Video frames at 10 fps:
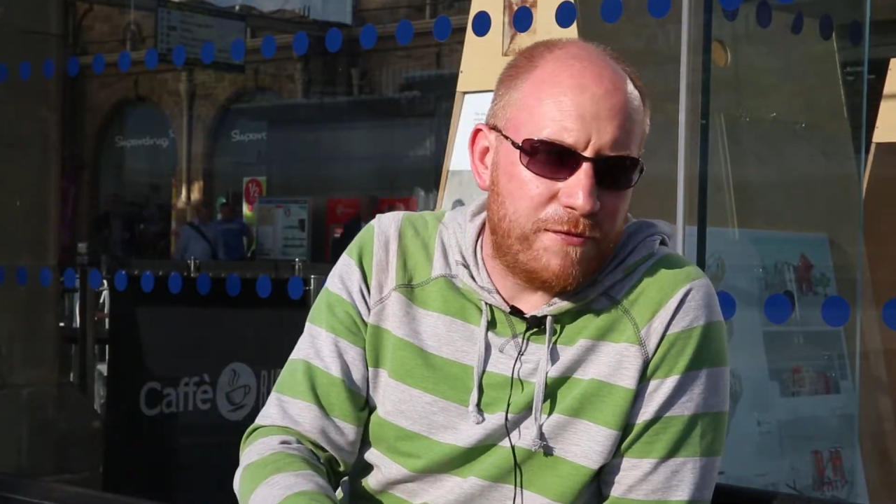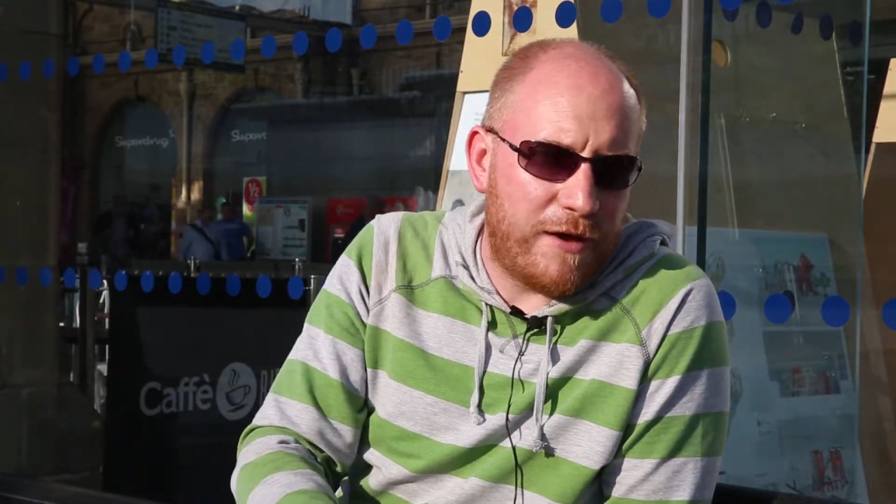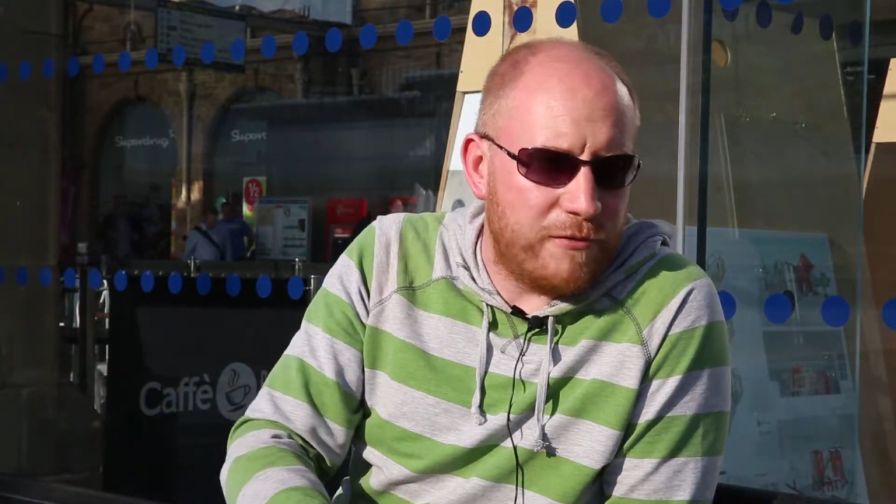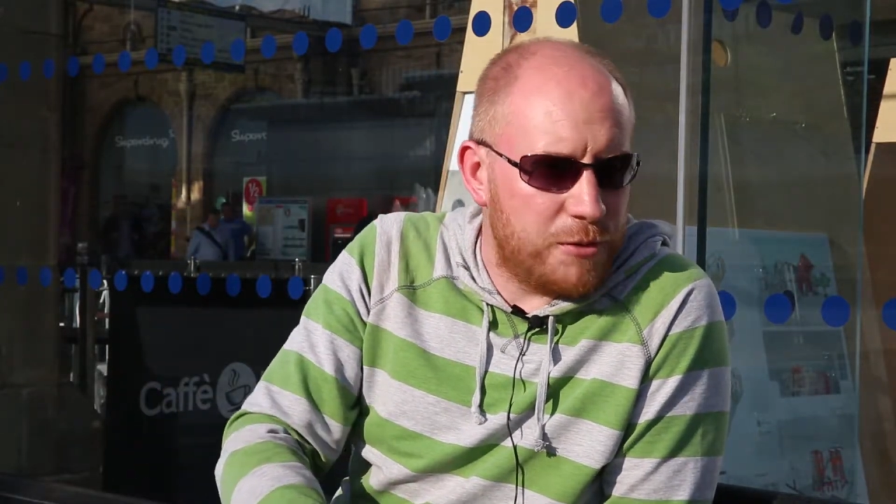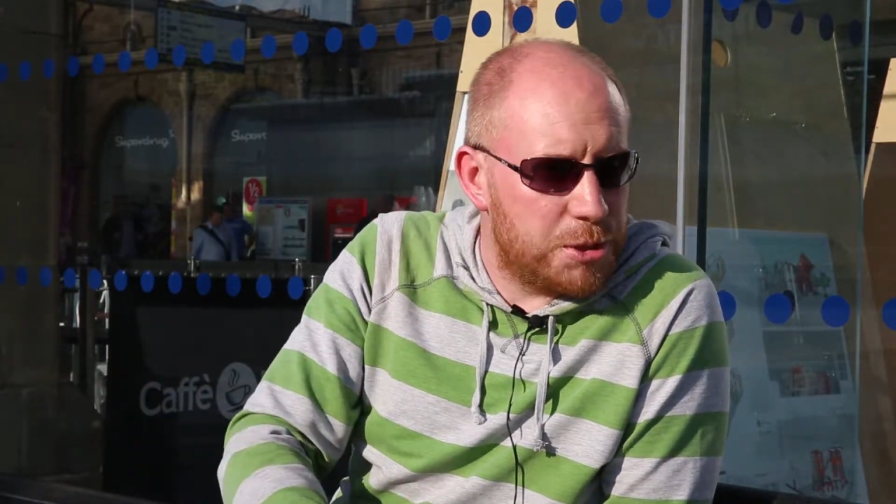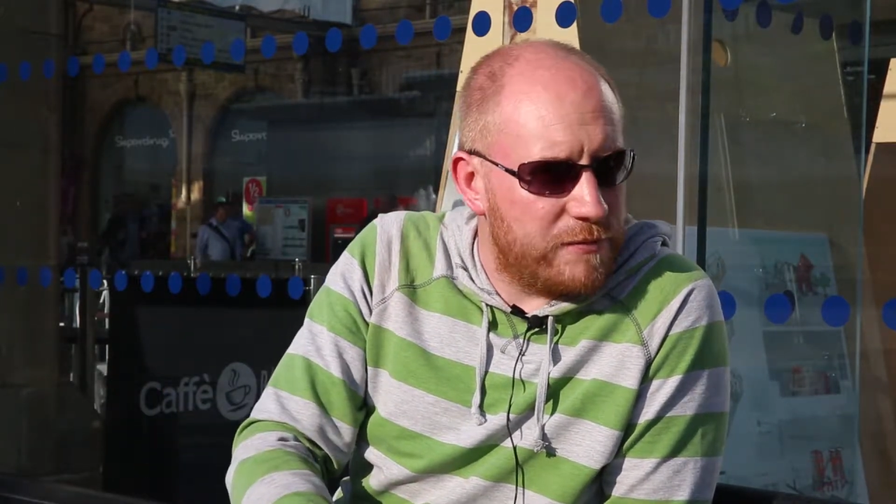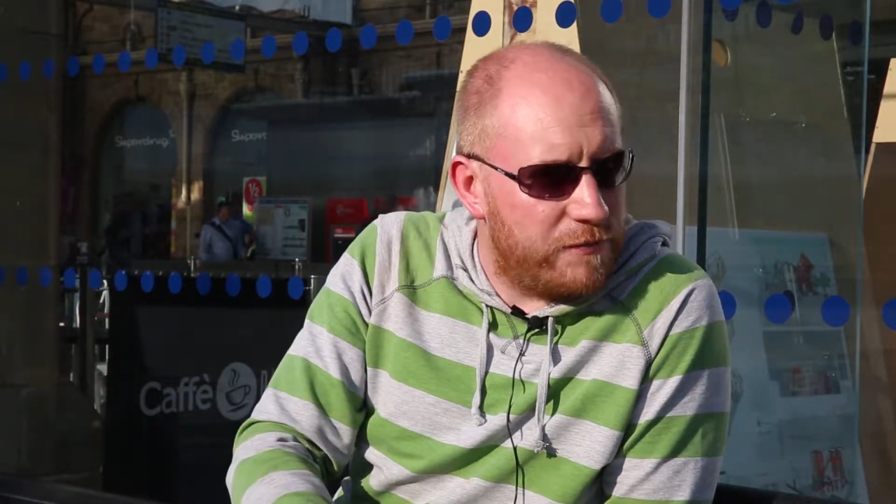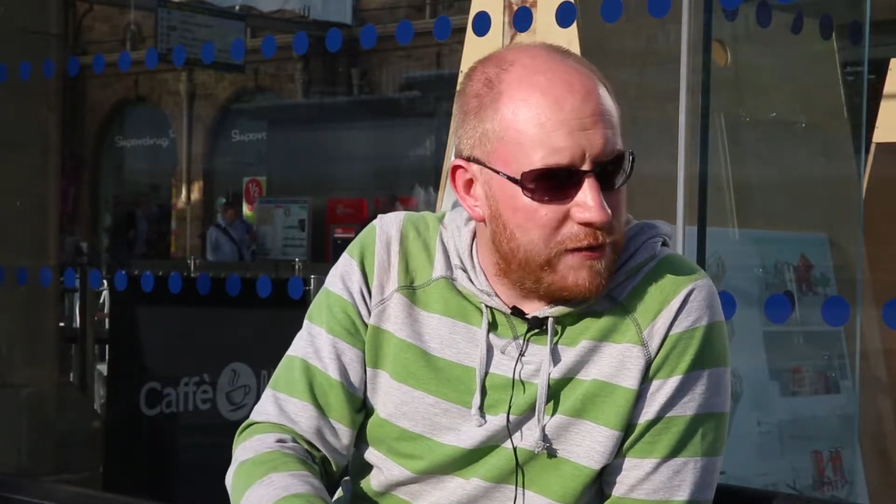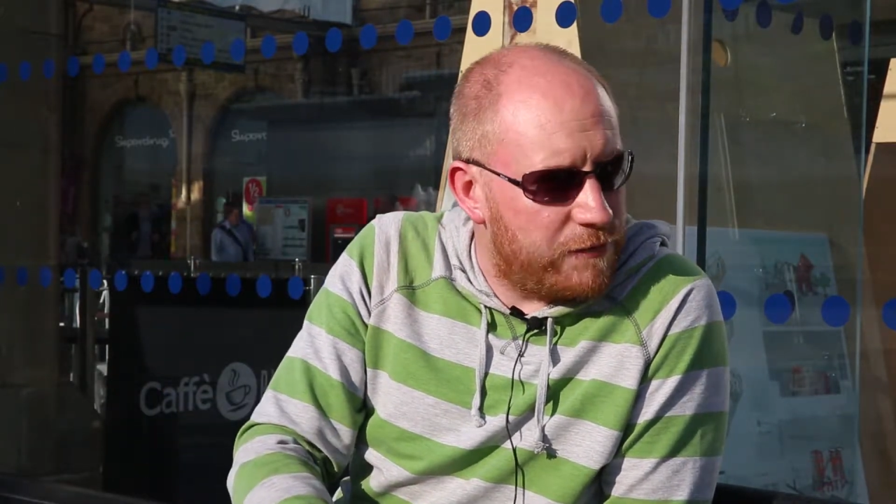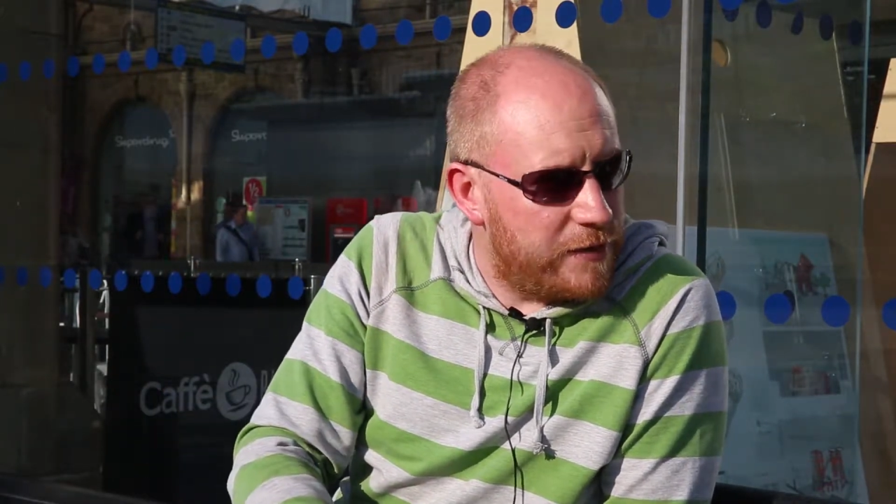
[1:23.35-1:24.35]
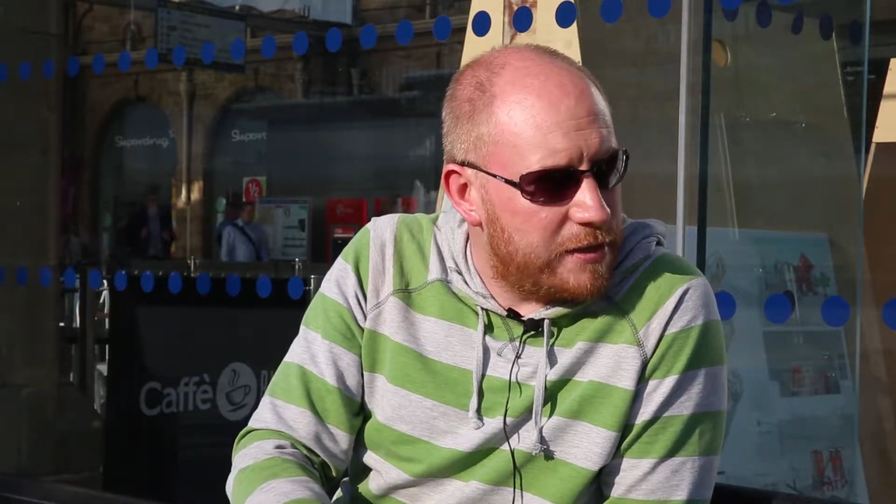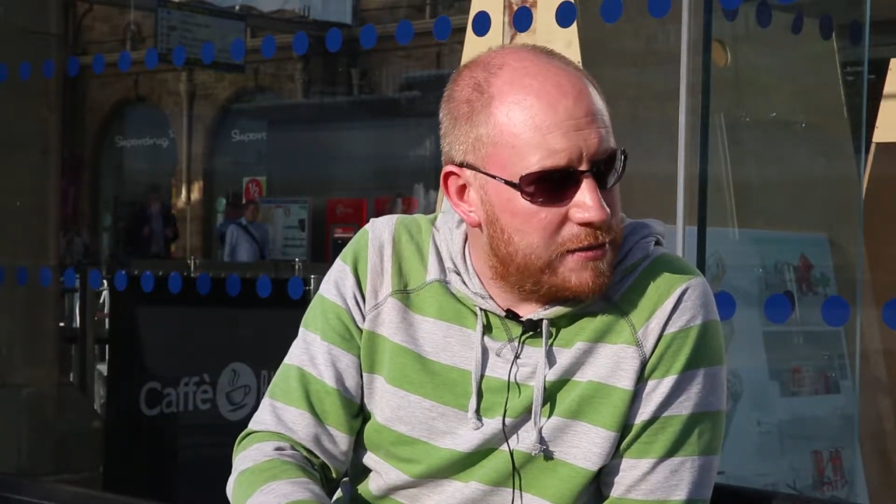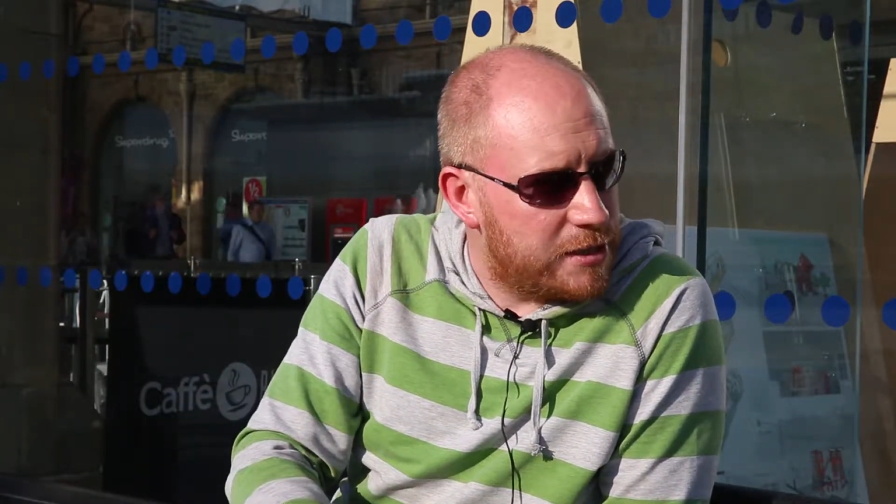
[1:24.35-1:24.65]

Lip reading: 550